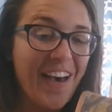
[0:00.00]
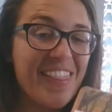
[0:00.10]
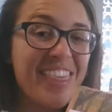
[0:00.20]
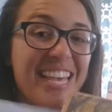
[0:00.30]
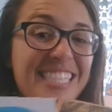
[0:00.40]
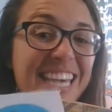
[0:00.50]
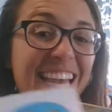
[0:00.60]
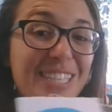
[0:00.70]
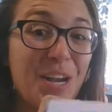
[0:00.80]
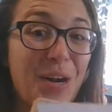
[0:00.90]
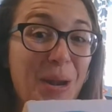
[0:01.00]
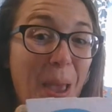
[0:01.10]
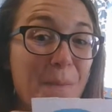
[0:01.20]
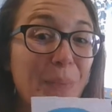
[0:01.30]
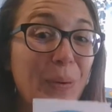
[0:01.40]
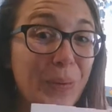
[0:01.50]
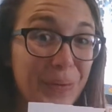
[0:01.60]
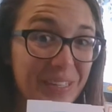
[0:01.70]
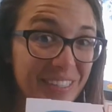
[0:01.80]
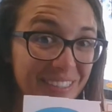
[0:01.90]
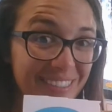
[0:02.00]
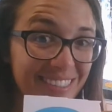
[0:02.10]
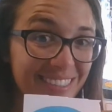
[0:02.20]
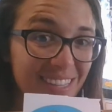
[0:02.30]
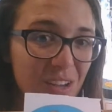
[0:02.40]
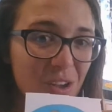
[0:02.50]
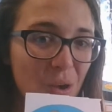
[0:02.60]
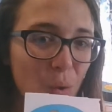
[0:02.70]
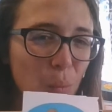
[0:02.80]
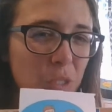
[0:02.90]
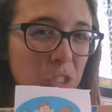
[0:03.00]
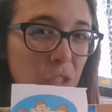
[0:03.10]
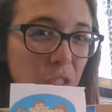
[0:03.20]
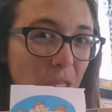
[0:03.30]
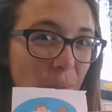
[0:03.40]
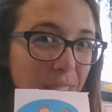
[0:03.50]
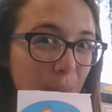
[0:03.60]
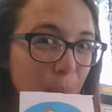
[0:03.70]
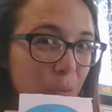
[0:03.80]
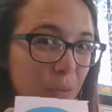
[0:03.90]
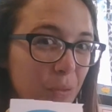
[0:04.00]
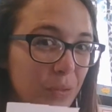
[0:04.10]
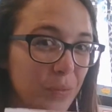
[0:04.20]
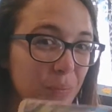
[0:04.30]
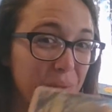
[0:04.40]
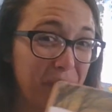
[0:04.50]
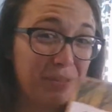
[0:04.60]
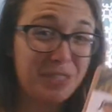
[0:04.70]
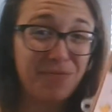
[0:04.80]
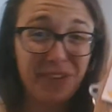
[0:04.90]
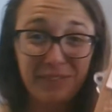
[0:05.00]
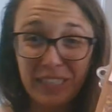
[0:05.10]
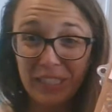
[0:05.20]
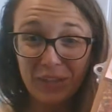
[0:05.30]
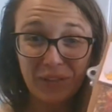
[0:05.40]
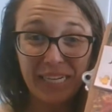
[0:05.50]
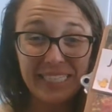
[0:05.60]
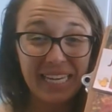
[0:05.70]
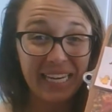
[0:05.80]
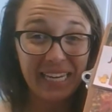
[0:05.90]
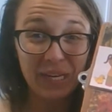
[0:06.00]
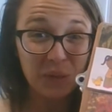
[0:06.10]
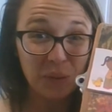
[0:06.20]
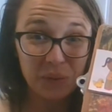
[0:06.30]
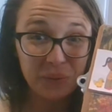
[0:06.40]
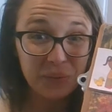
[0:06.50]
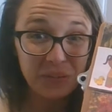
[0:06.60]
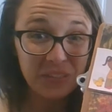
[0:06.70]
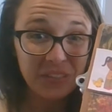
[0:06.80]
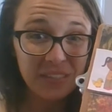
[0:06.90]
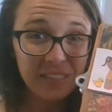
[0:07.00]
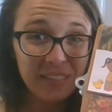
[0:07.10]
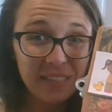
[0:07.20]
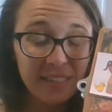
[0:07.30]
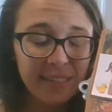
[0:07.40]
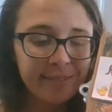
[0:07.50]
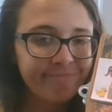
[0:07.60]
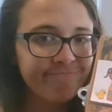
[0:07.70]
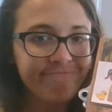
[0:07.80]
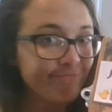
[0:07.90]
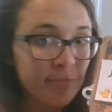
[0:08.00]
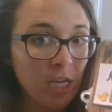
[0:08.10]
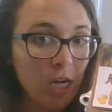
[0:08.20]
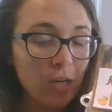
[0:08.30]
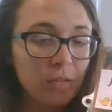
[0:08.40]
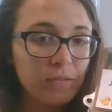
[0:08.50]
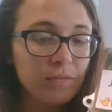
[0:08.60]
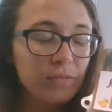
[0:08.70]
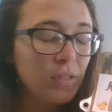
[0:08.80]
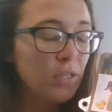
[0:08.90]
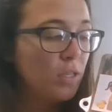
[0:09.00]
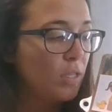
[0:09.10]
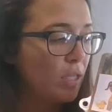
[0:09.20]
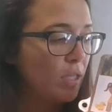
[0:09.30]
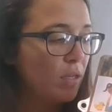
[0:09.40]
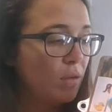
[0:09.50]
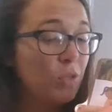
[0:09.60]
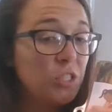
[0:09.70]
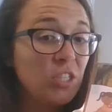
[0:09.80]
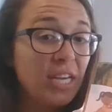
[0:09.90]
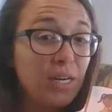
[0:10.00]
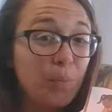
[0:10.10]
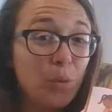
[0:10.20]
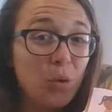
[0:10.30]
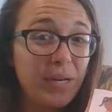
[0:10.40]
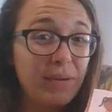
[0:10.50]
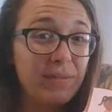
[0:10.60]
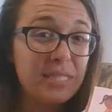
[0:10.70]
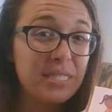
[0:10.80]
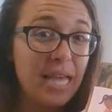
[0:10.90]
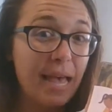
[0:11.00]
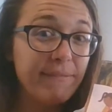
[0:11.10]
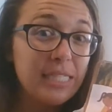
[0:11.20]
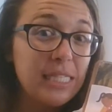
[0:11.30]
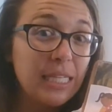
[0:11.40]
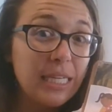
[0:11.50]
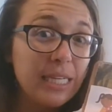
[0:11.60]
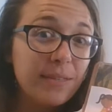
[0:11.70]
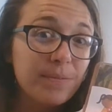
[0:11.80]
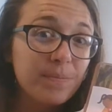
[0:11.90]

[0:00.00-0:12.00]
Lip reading: These kids are in a pool. Would you go in the pool when it was 50 degrees and getting cold? No. Would you get in a pool when it was 70?